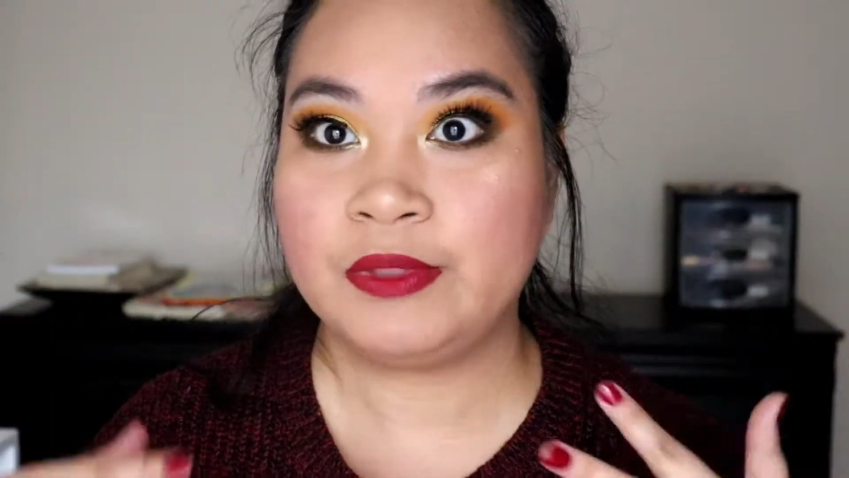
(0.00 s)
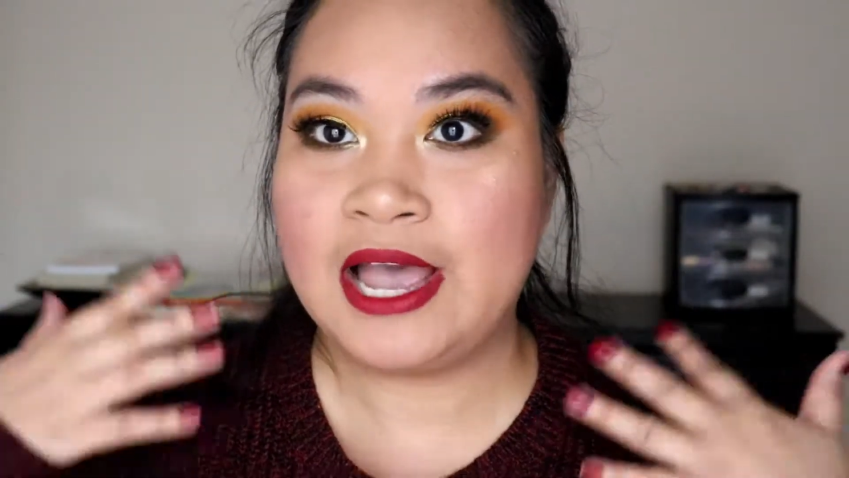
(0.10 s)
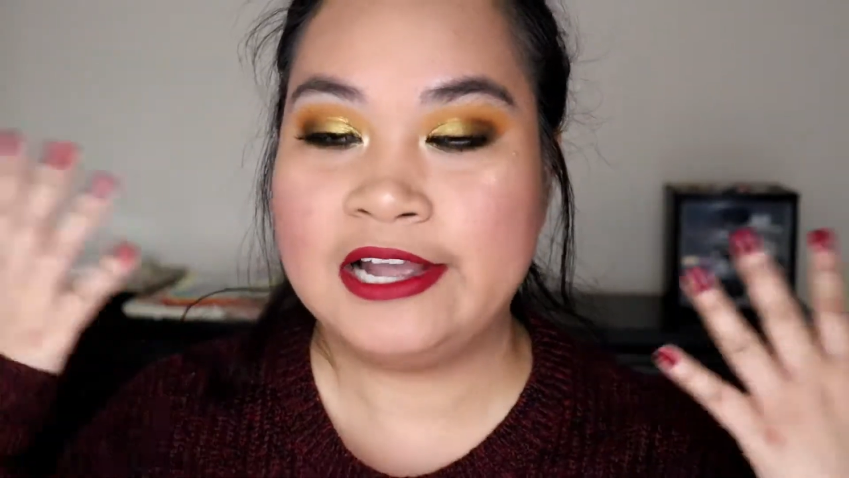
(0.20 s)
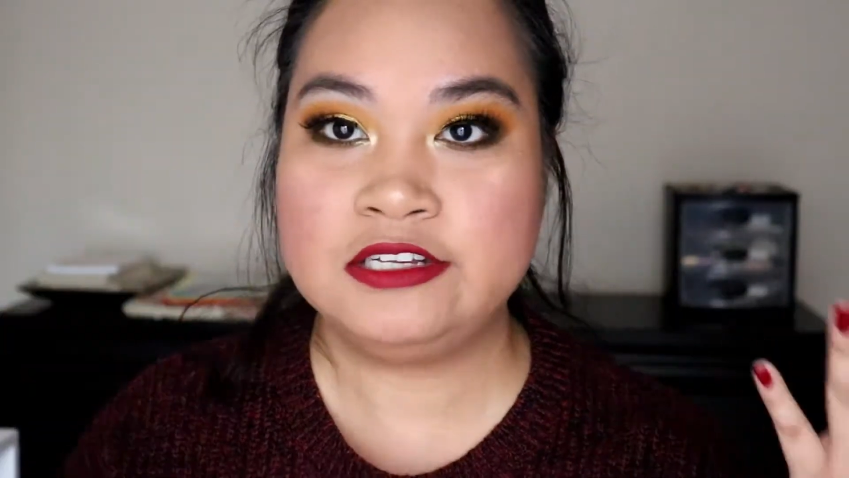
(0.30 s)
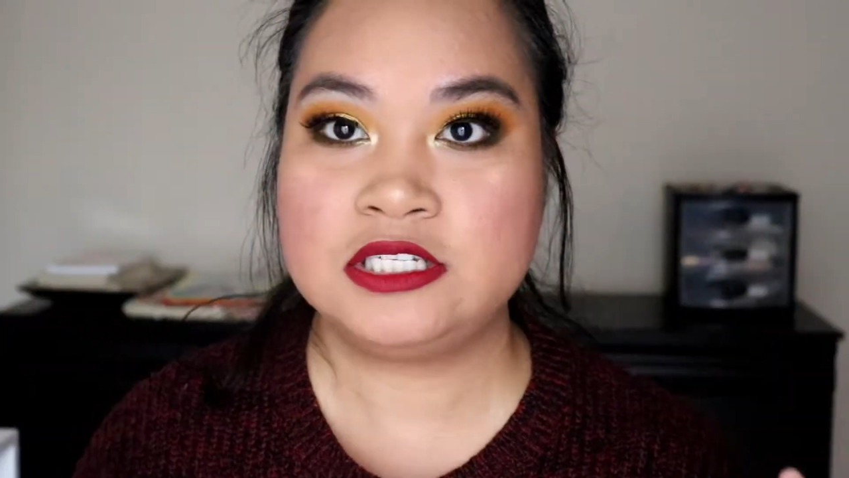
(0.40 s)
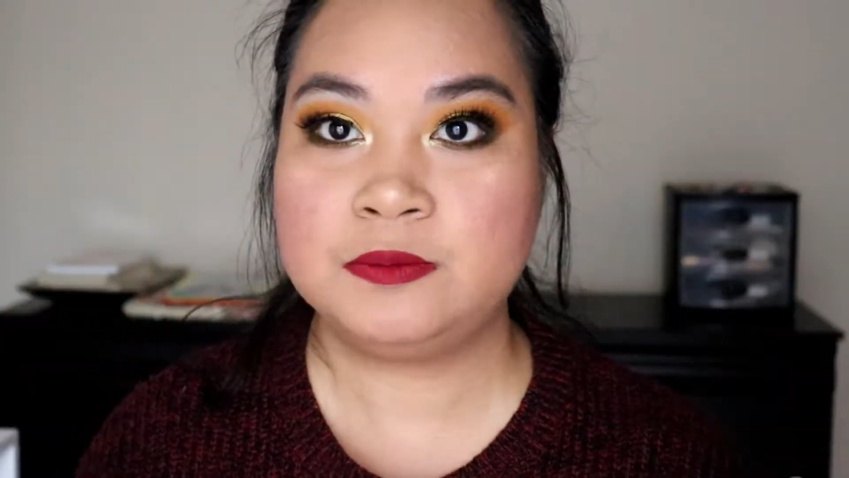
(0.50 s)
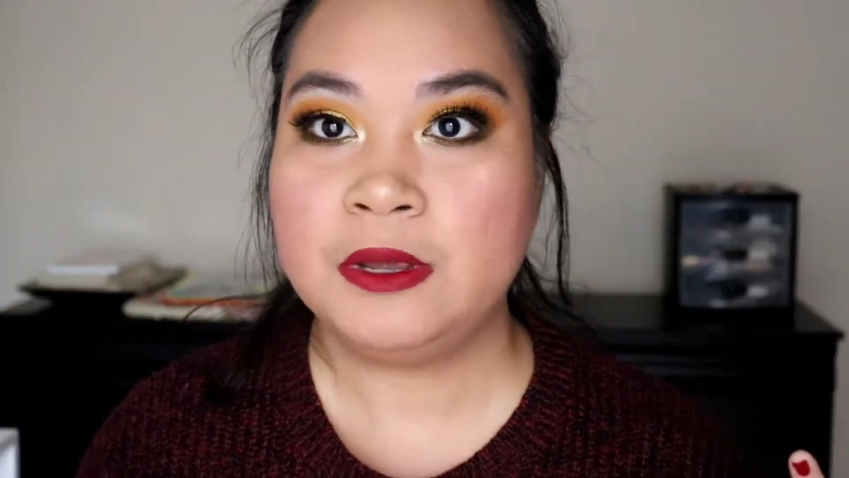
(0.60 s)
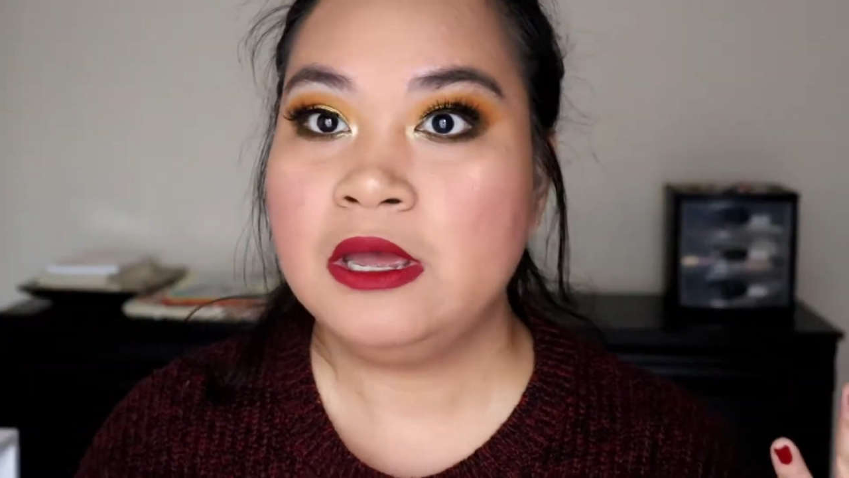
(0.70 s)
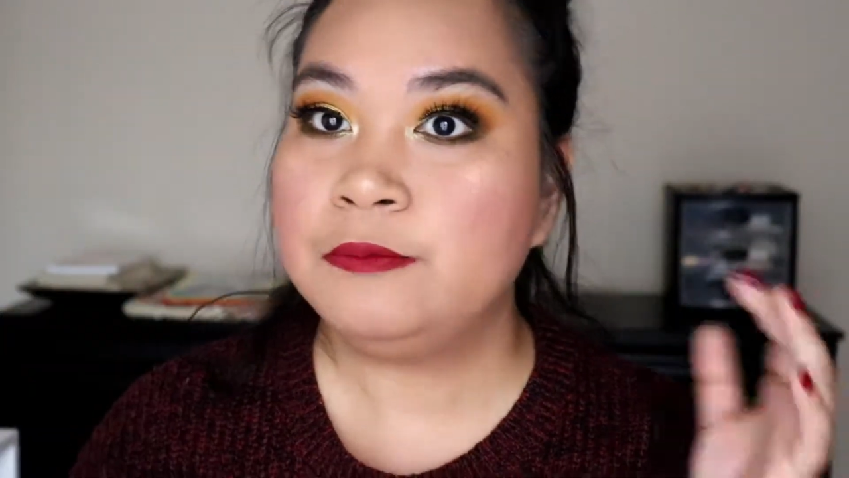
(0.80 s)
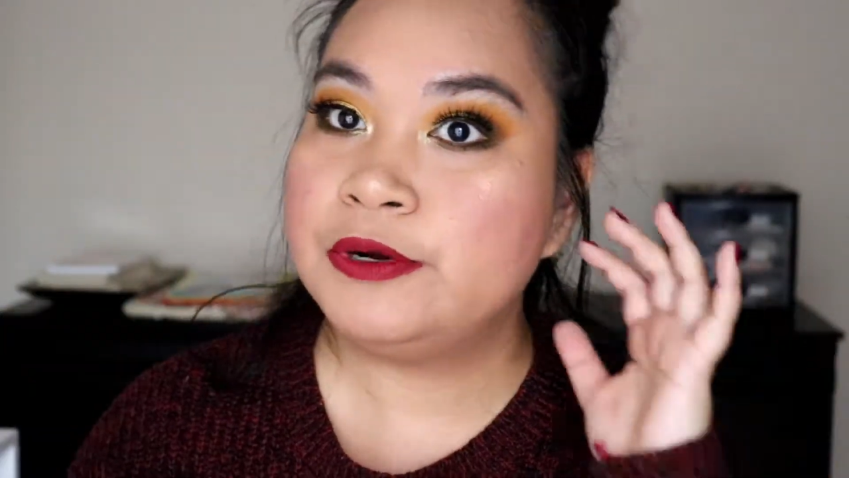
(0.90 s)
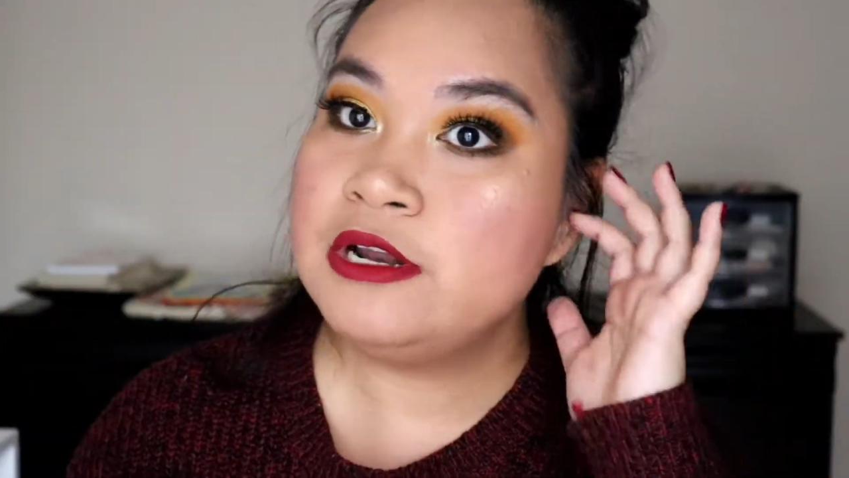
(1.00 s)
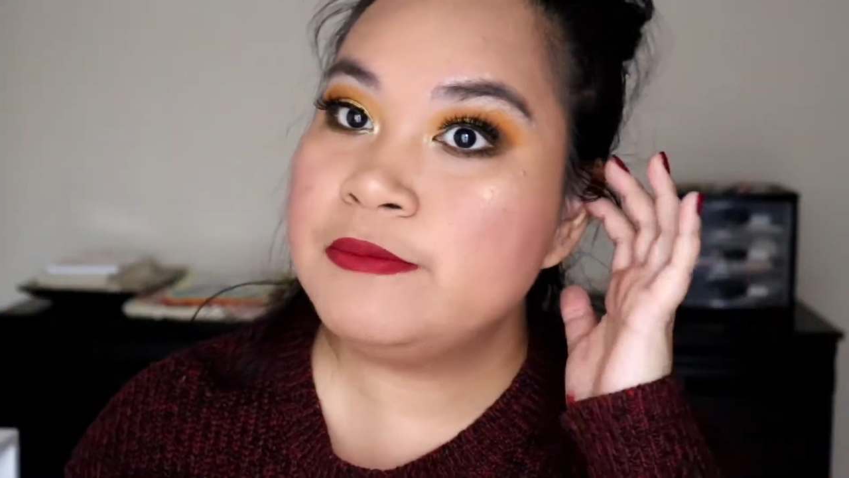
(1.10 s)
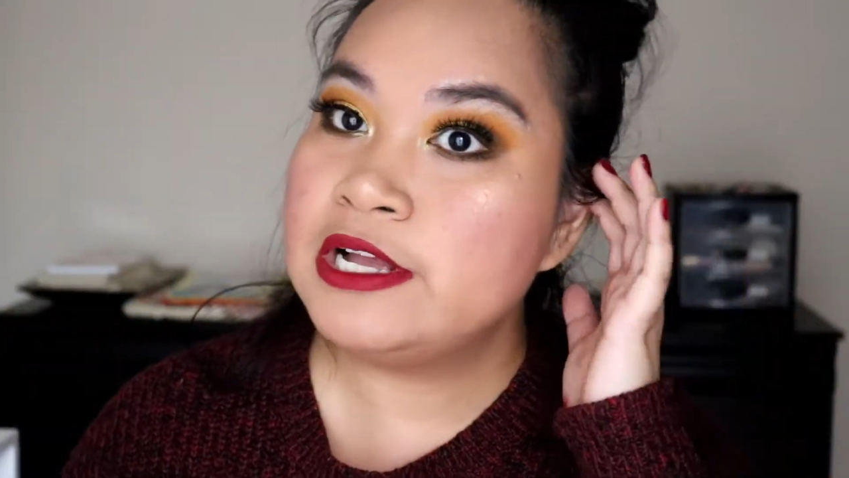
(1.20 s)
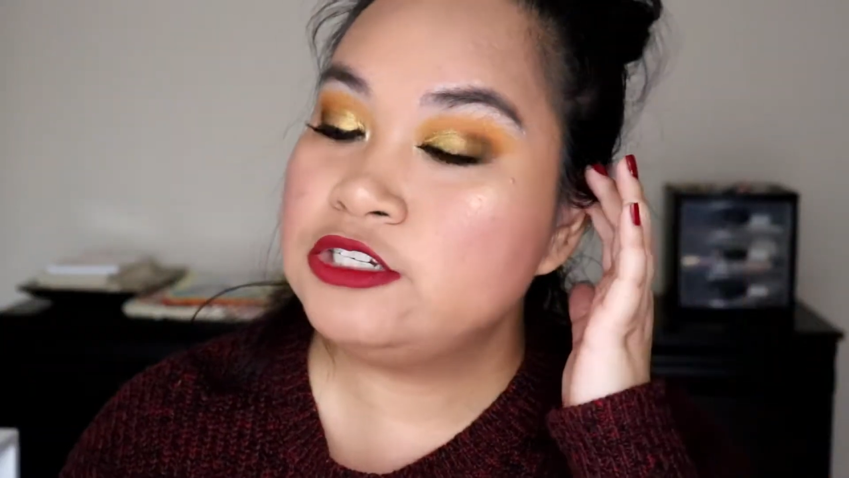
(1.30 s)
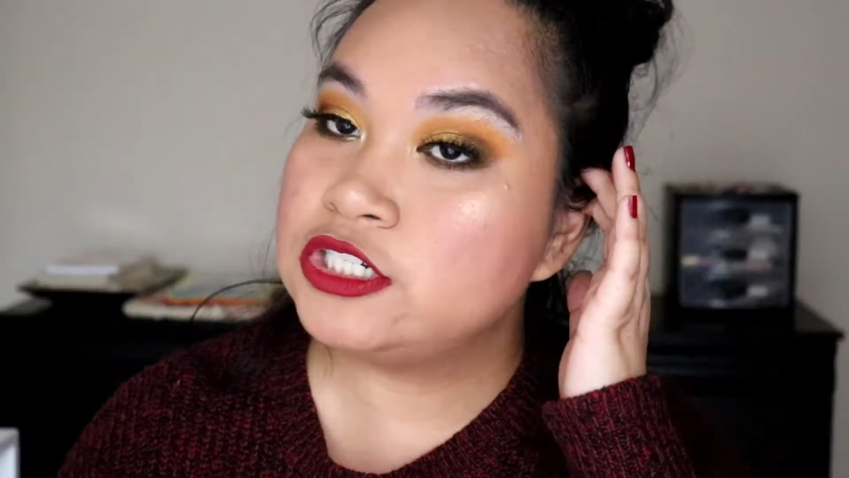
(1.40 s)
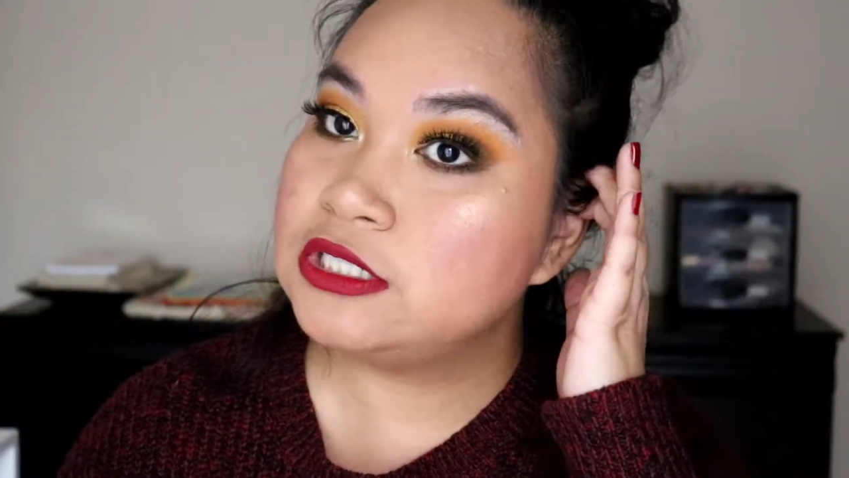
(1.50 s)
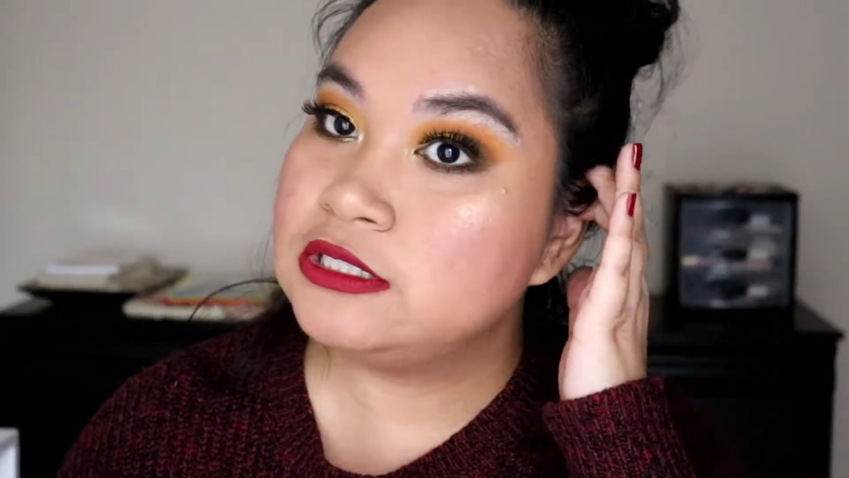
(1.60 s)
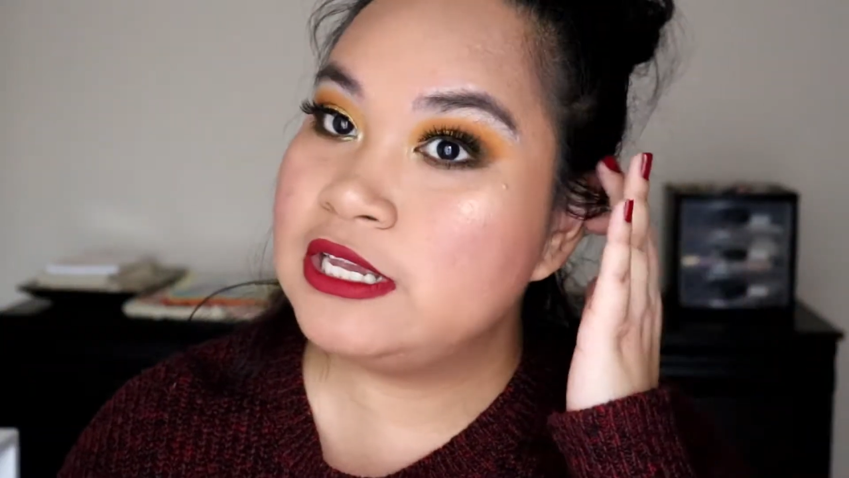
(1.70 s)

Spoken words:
I just pretty much